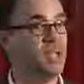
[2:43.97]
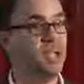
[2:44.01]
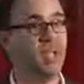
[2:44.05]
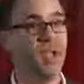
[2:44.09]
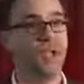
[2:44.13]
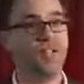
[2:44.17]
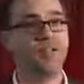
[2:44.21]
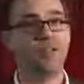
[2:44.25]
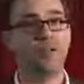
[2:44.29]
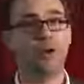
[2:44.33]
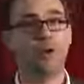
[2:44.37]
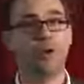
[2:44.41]
it
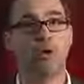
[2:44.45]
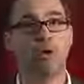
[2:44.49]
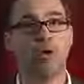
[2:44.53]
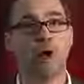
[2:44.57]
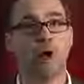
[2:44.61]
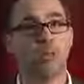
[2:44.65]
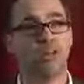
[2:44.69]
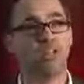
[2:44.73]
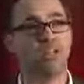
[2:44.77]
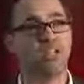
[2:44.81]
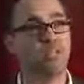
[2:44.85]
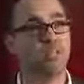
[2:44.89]
has a lot of
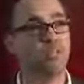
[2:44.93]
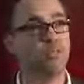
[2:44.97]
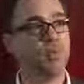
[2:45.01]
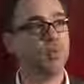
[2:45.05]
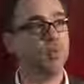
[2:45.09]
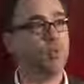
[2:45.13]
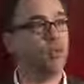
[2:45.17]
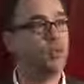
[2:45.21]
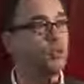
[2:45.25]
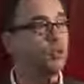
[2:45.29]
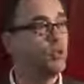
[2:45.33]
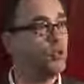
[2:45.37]
context,
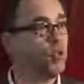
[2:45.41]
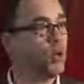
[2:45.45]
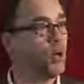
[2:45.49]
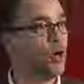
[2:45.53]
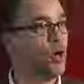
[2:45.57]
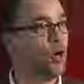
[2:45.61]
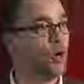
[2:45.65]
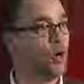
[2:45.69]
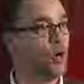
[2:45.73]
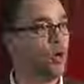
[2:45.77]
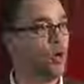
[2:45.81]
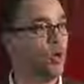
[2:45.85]
because you
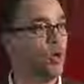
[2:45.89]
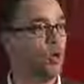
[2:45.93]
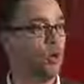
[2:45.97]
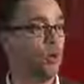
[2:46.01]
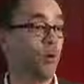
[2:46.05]
know,